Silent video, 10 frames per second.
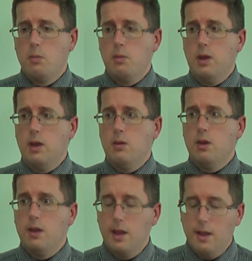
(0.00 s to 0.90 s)
be
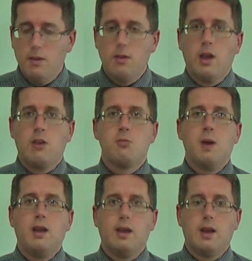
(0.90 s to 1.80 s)

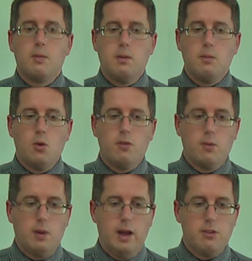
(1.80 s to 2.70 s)
expanding it a bit more
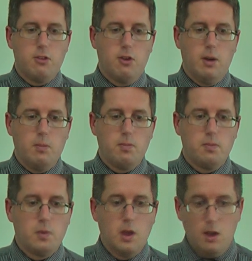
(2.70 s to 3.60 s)
from last time.
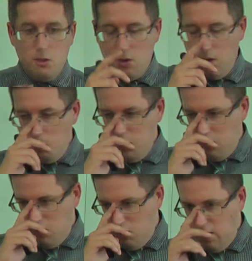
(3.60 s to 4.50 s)
So,
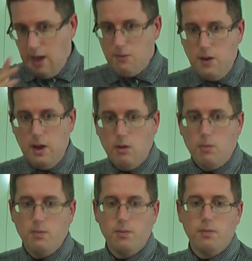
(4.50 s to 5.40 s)
businesses can fail.
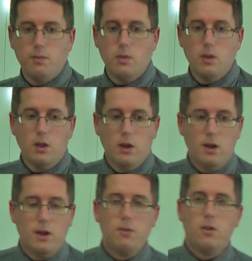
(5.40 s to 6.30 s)

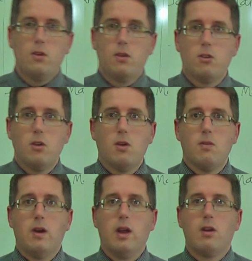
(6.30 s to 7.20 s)
If you do not
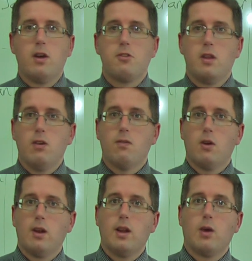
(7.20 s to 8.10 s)
recognise that you've
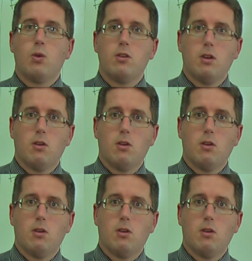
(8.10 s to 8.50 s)
got a liquidity